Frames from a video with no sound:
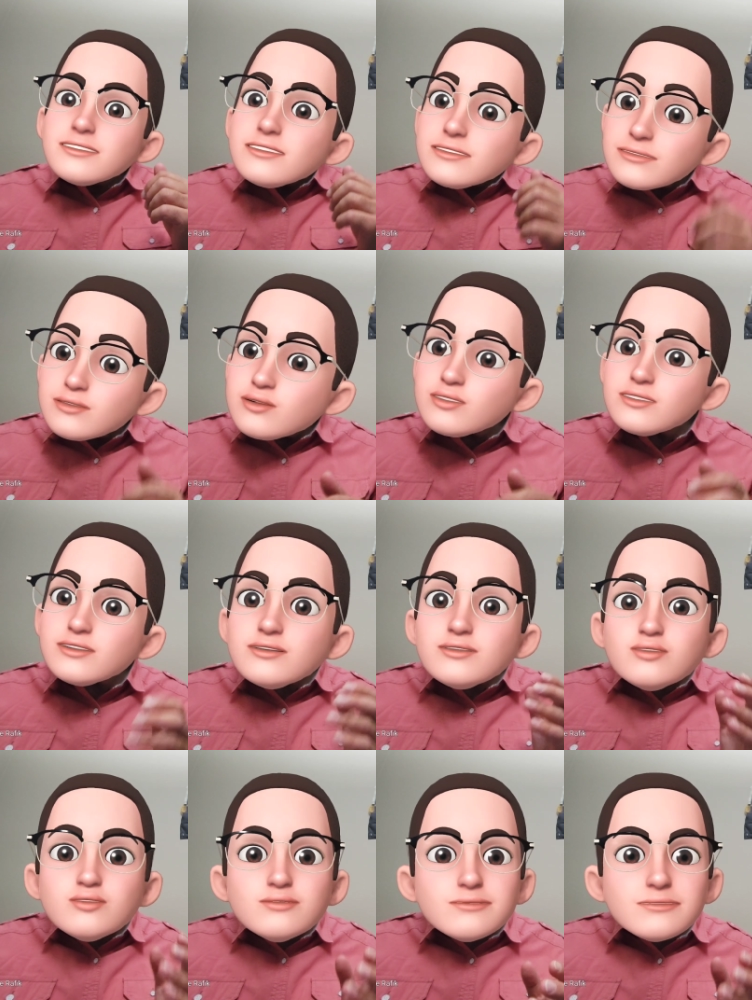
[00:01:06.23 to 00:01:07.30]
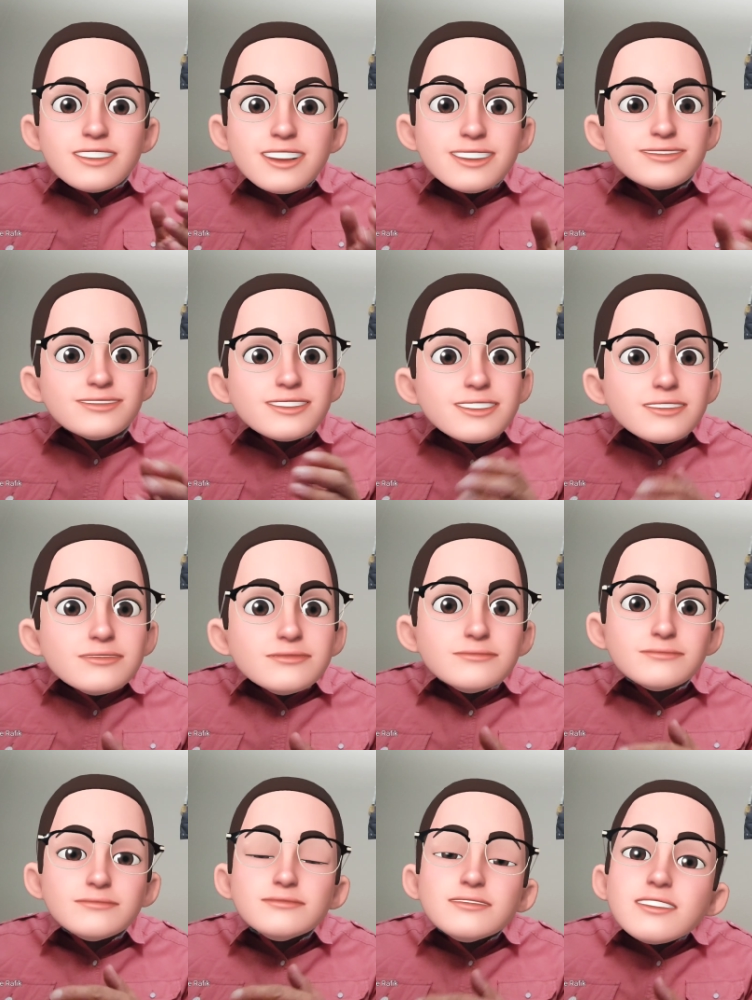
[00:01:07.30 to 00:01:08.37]
nor of an arrow
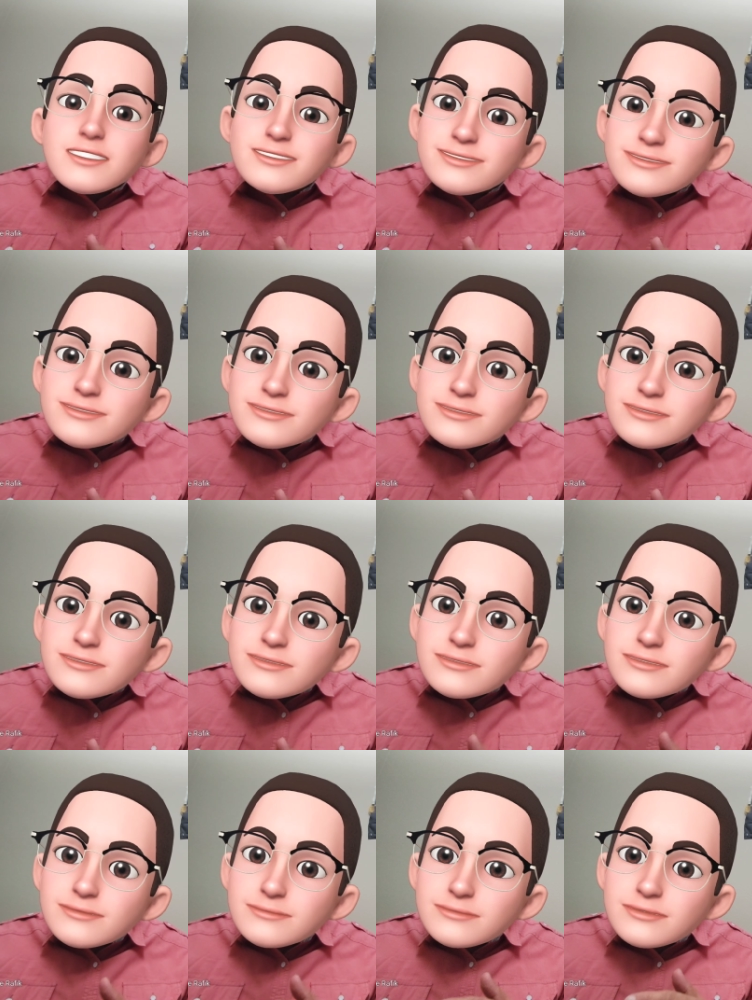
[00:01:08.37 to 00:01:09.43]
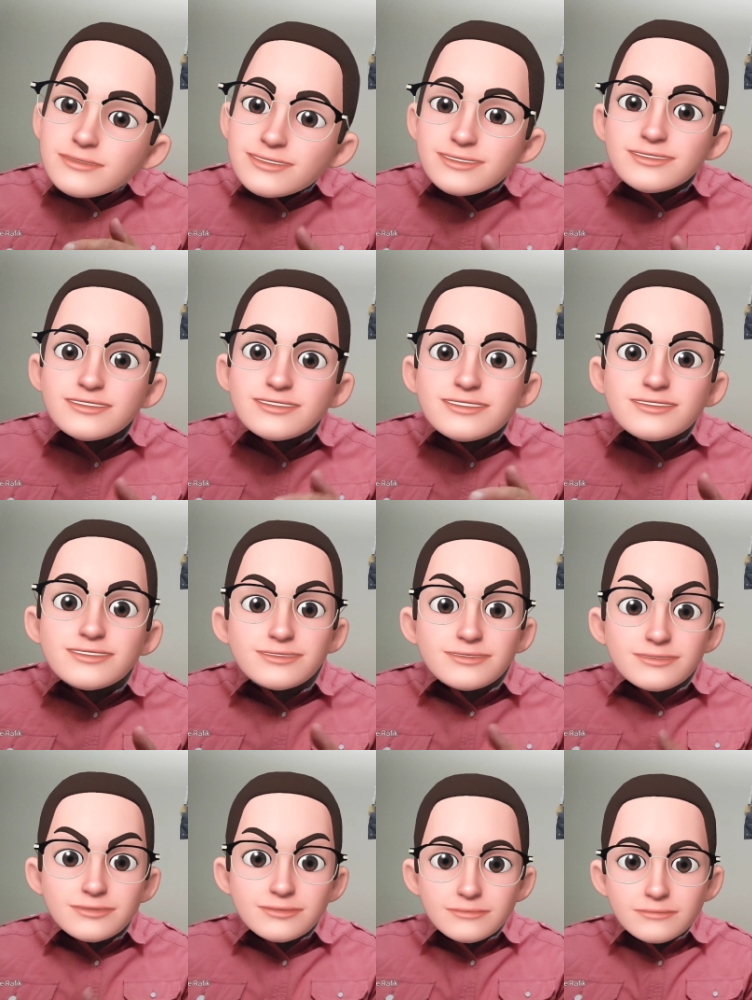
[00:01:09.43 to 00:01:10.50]
flying in the
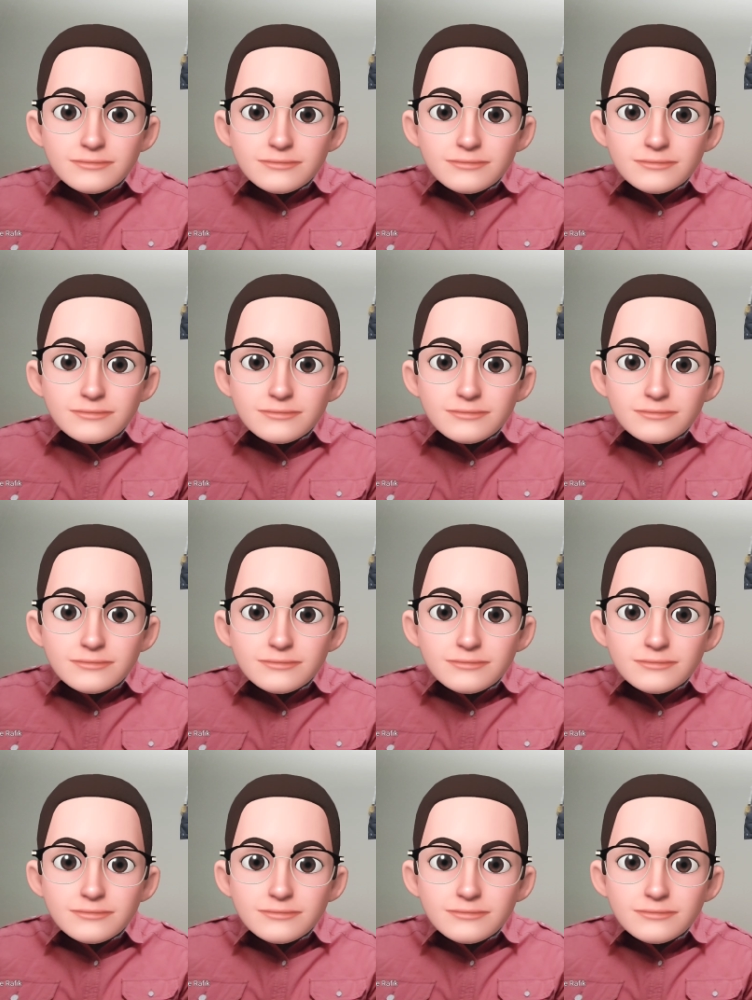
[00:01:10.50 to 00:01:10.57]
day,